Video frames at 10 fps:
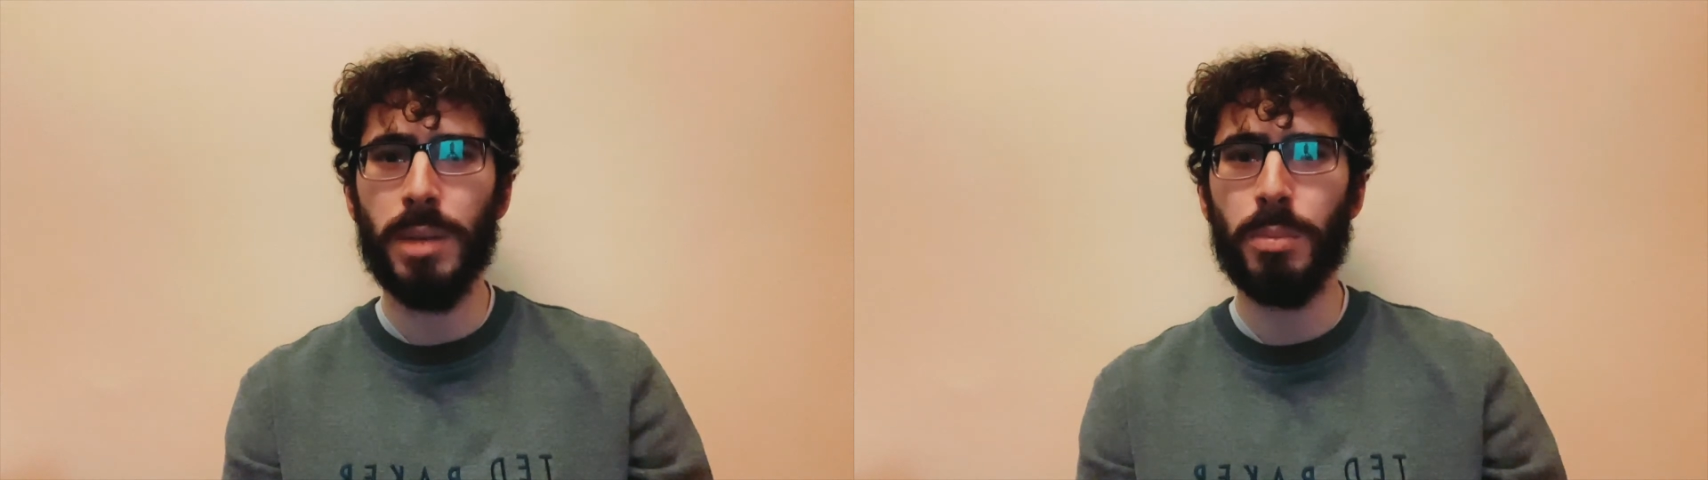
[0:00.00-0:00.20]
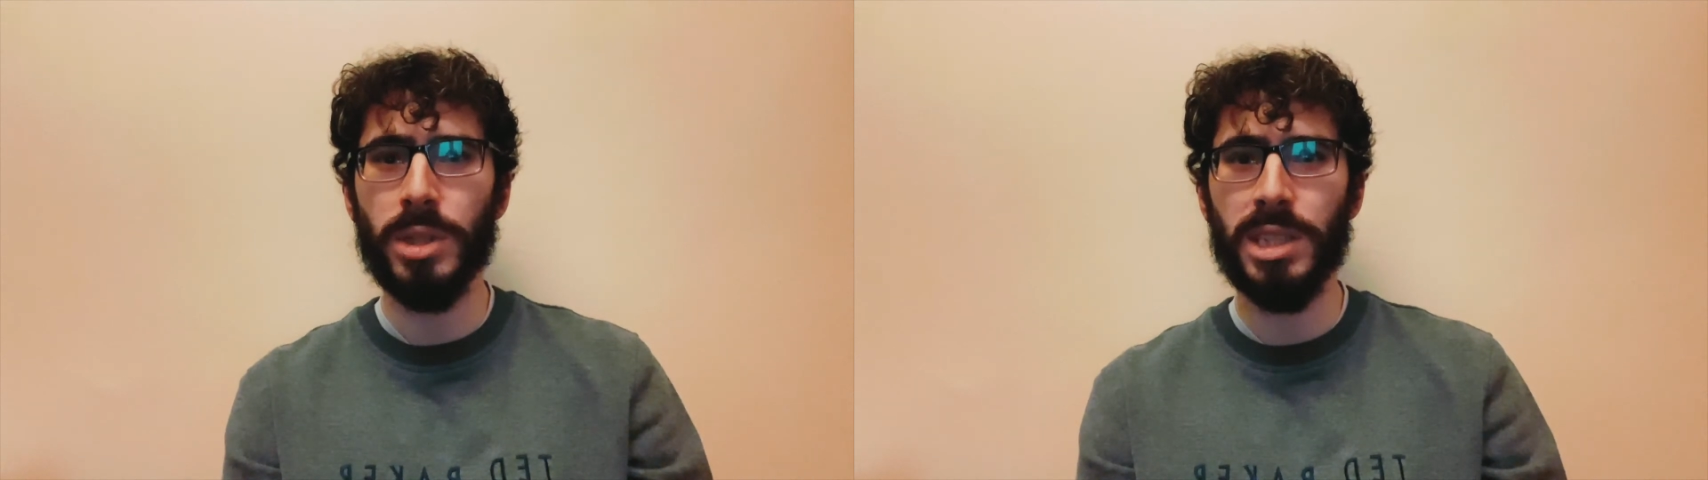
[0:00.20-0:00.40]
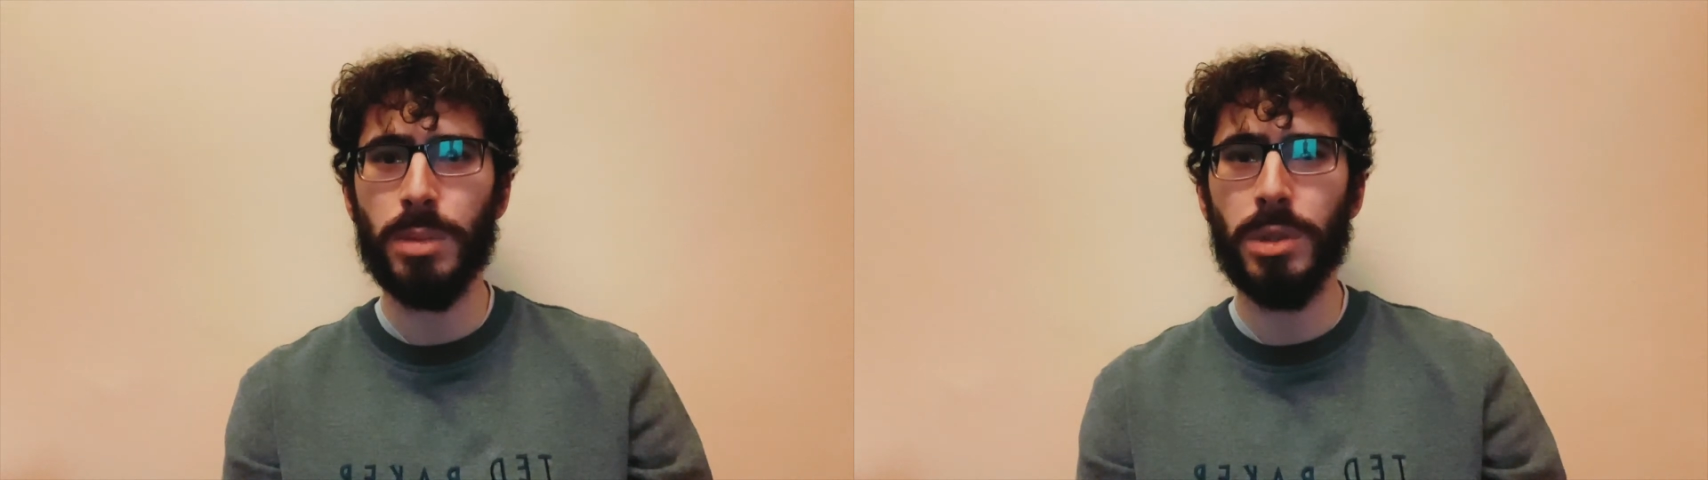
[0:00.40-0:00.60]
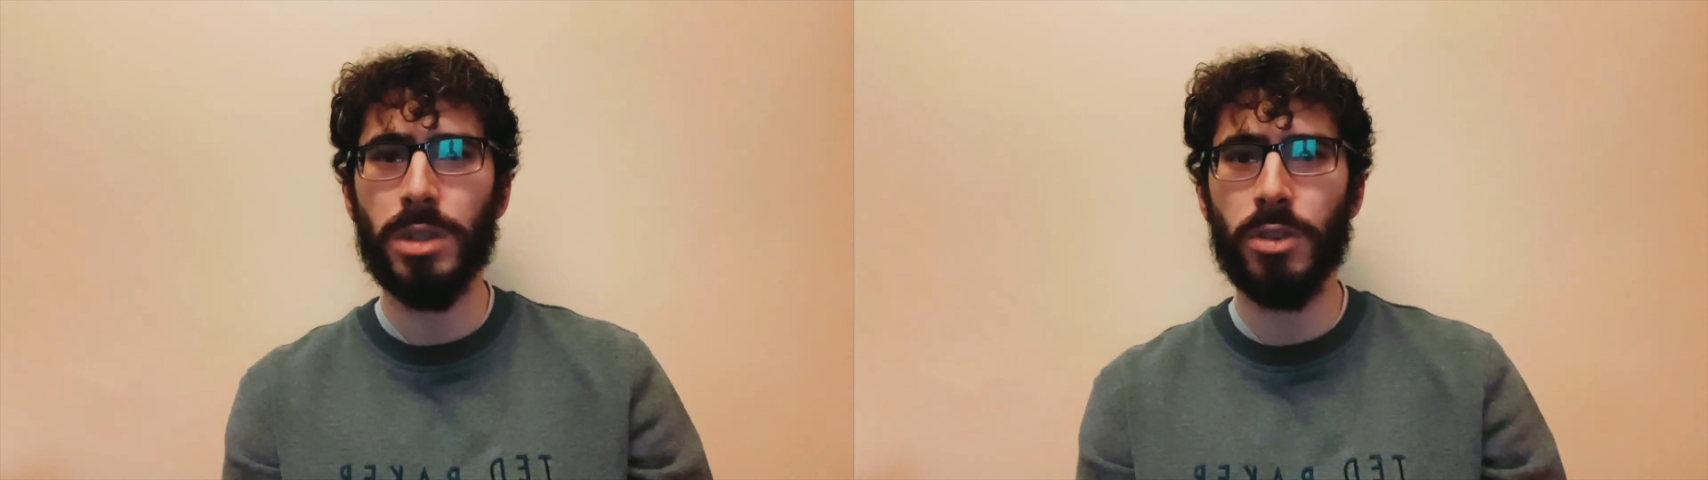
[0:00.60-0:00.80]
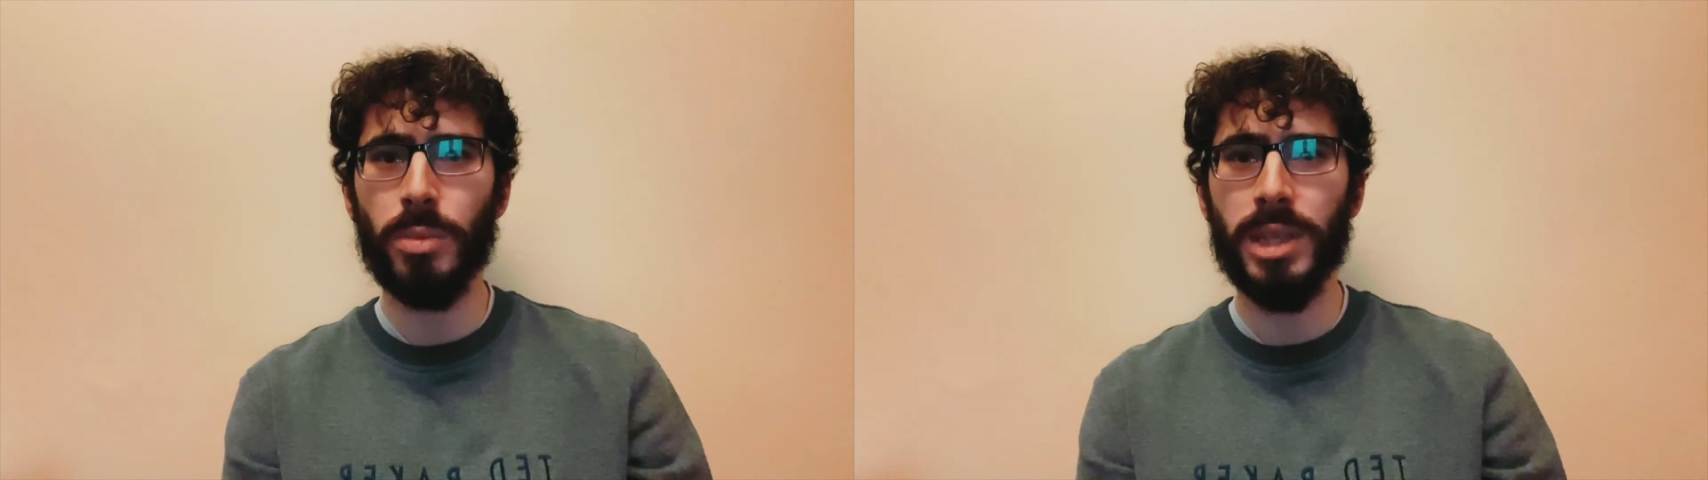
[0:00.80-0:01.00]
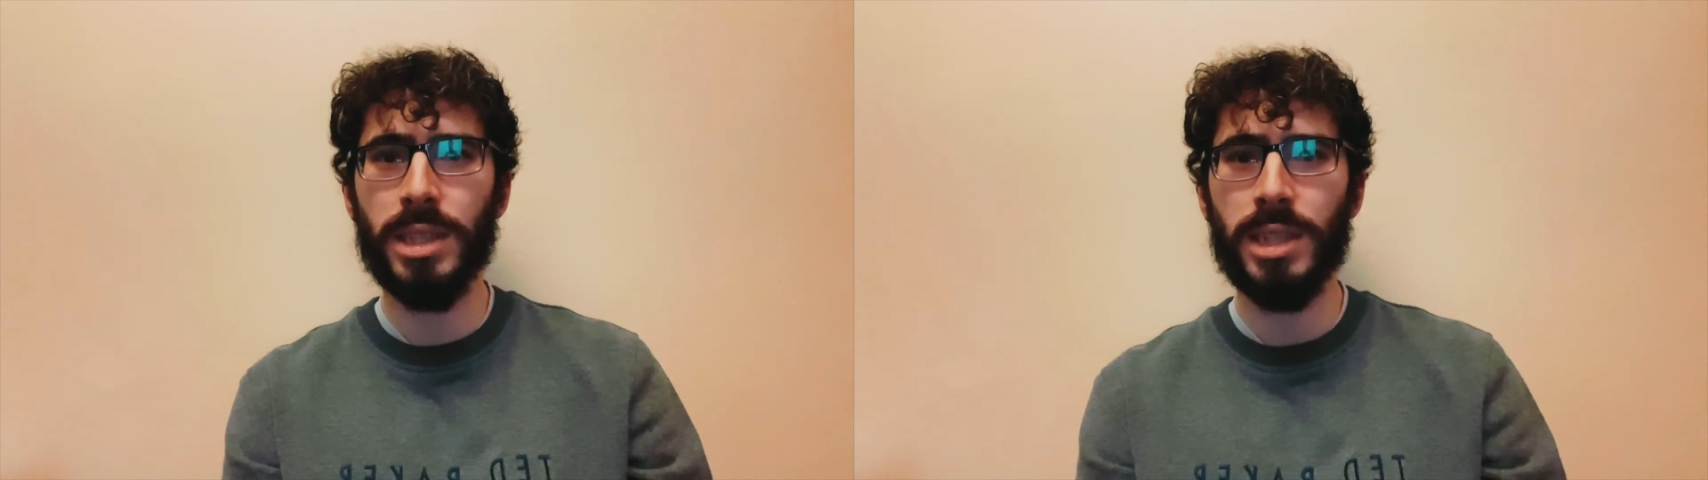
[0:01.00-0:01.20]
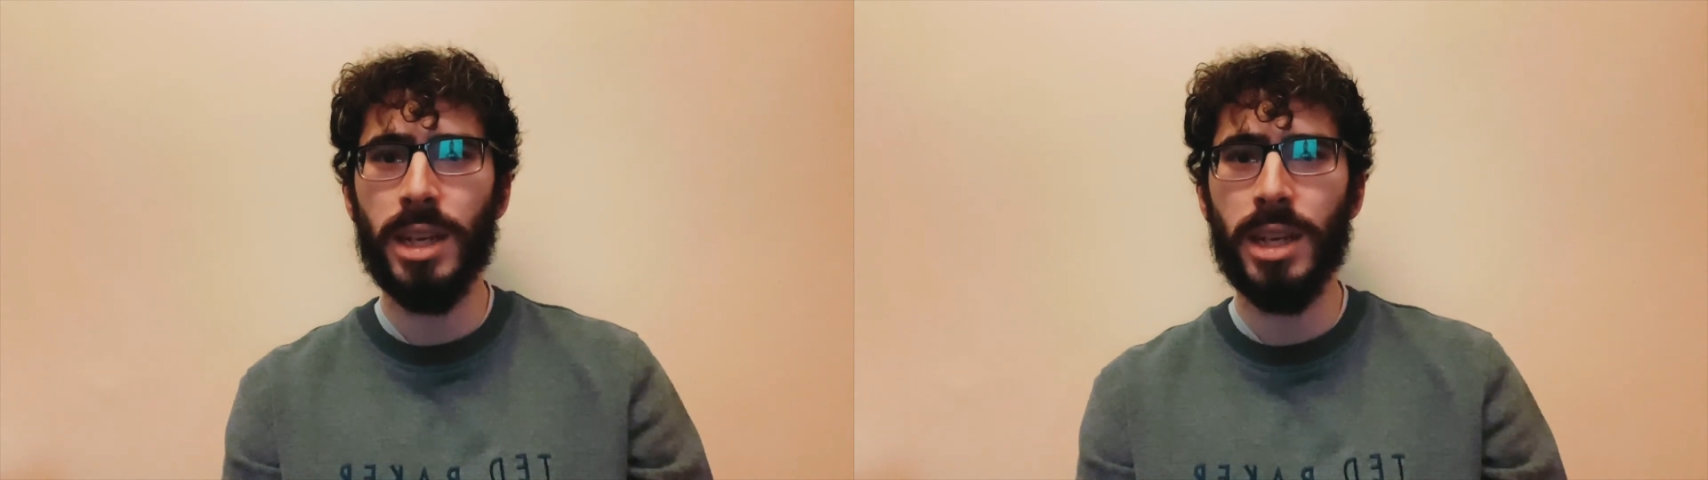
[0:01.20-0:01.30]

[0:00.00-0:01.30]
principles from this